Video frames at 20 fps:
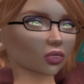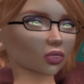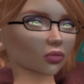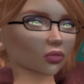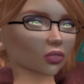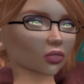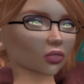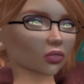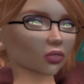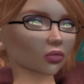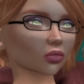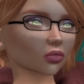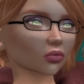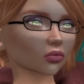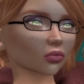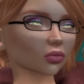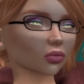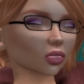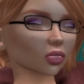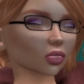I'm
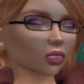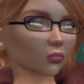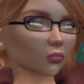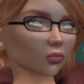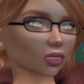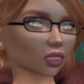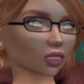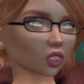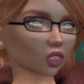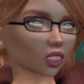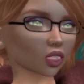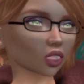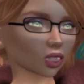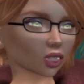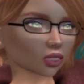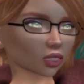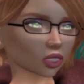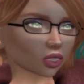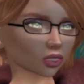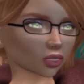dealing with the
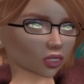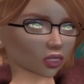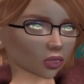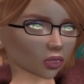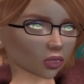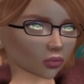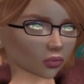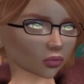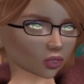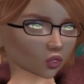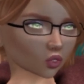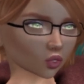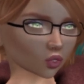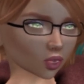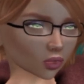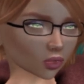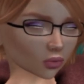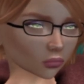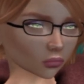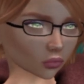arthritis in my back
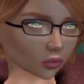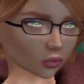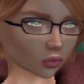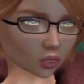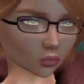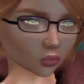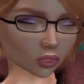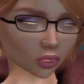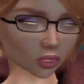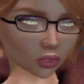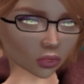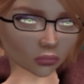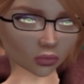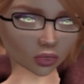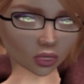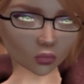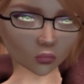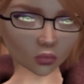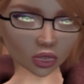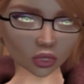and
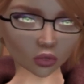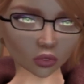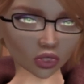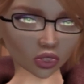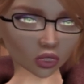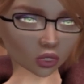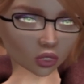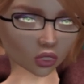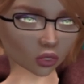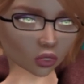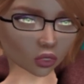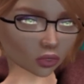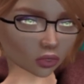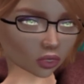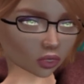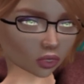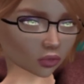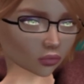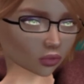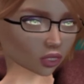my lower
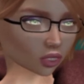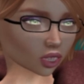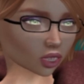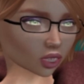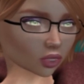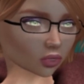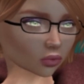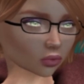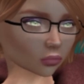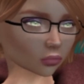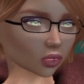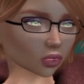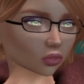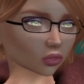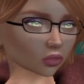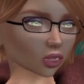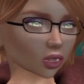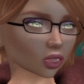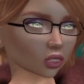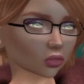extremities, like my ankles
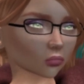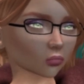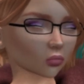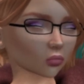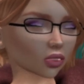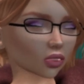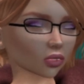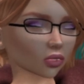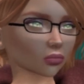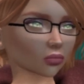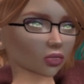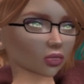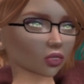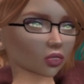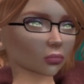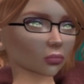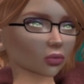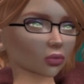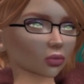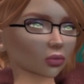and my
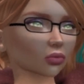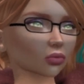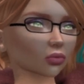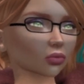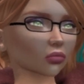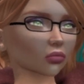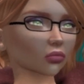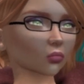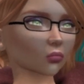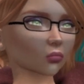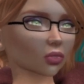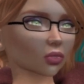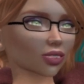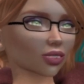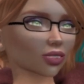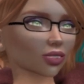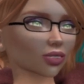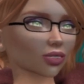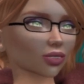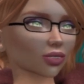wrist.
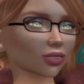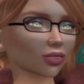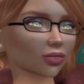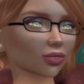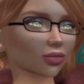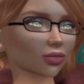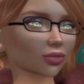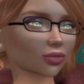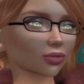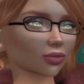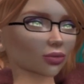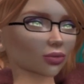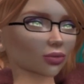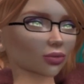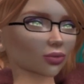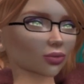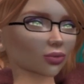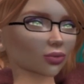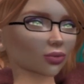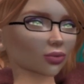Now I've noticed
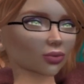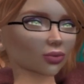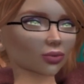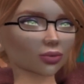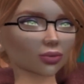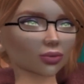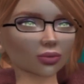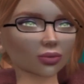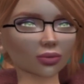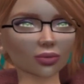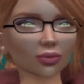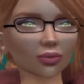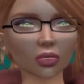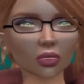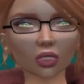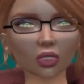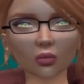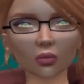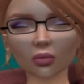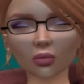my
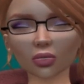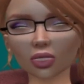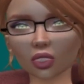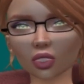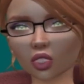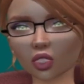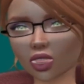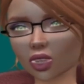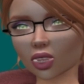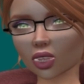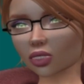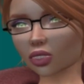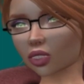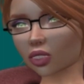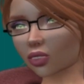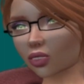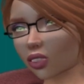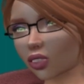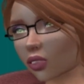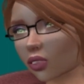wrists are causing
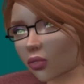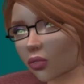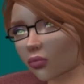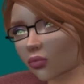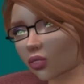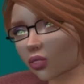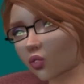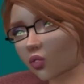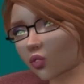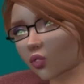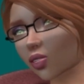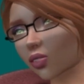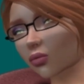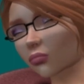me problems now.